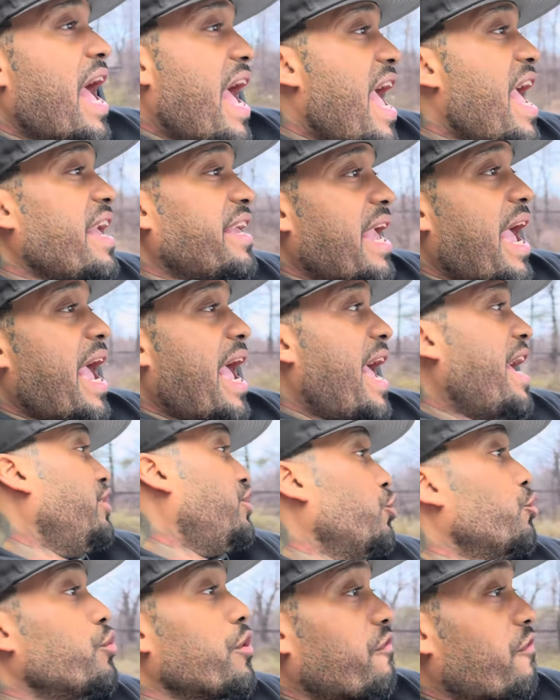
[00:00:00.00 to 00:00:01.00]
A.k.a.
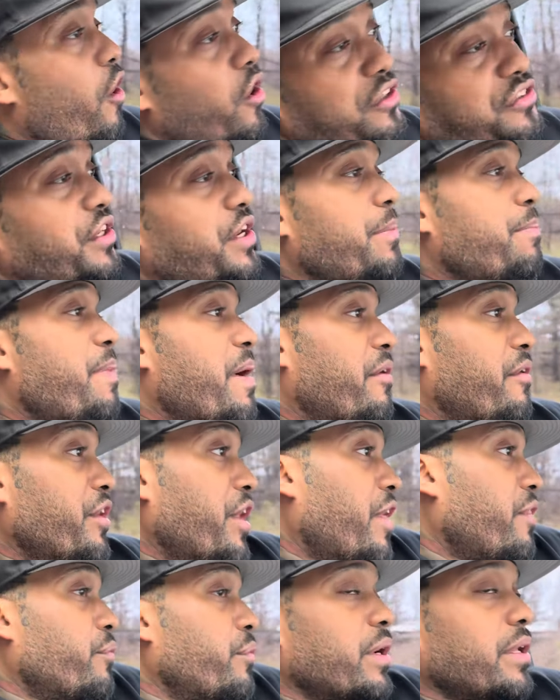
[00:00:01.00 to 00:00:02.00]
Junior Varsity Bell.
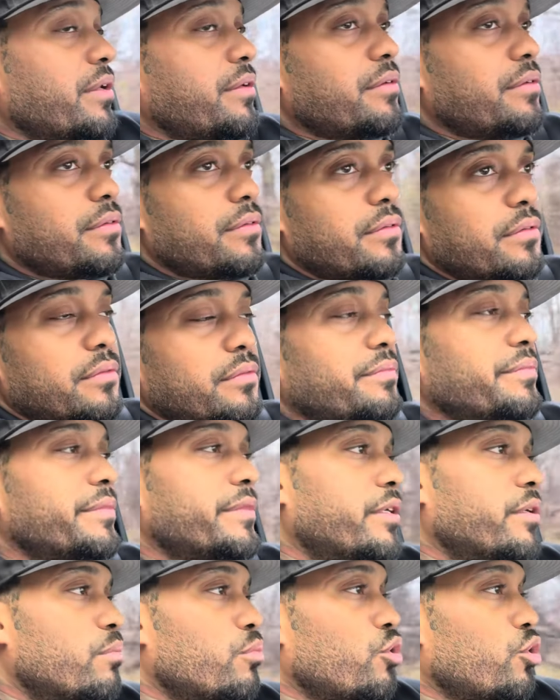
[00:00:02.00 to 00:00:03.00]
Another one.
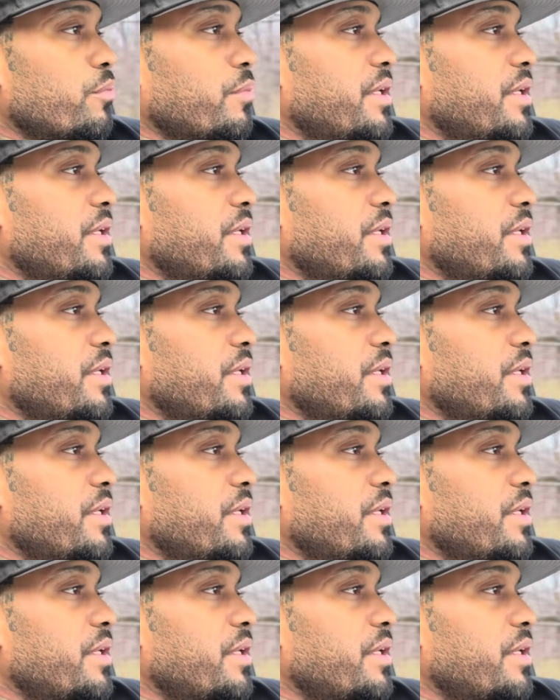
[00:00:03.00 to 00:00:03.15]
Come on,